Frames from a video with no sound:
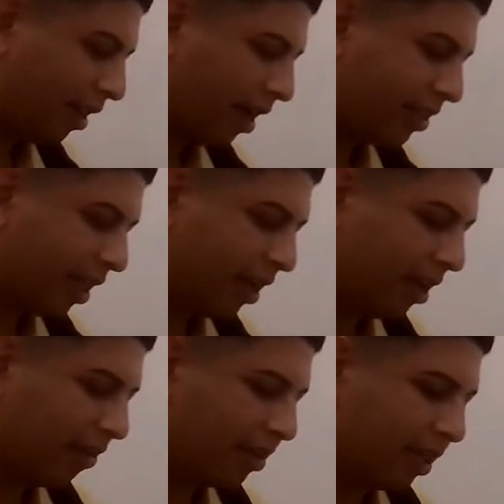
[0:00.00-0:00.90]
thiazide
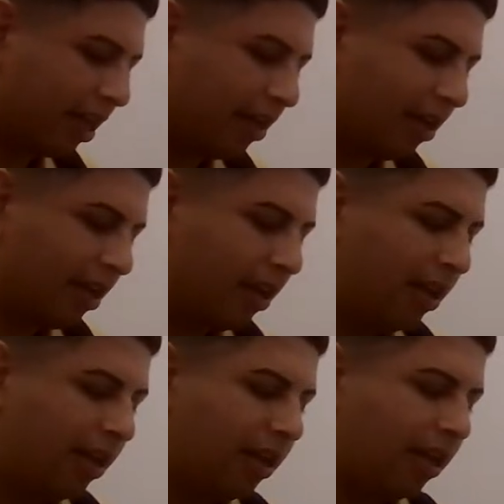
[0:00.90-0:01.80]
here is that
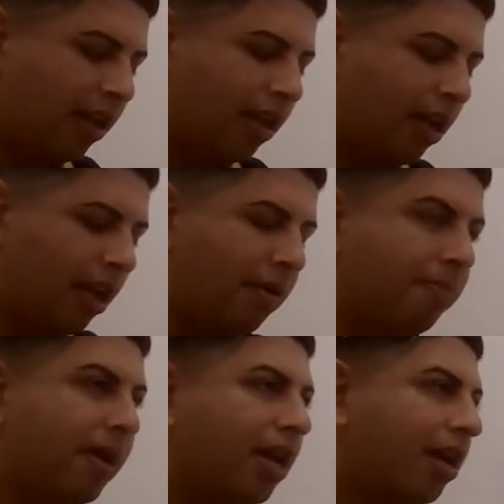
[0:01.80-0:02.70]
it
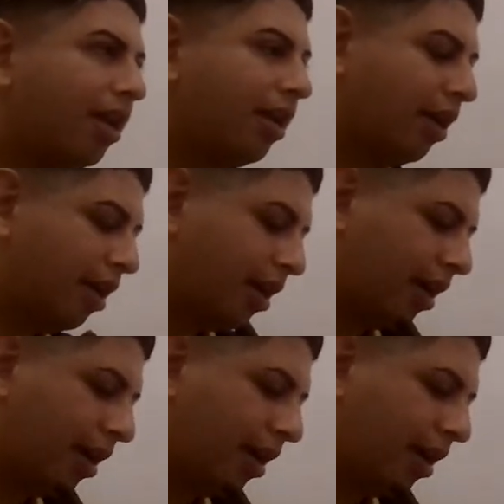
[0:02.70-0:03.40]
may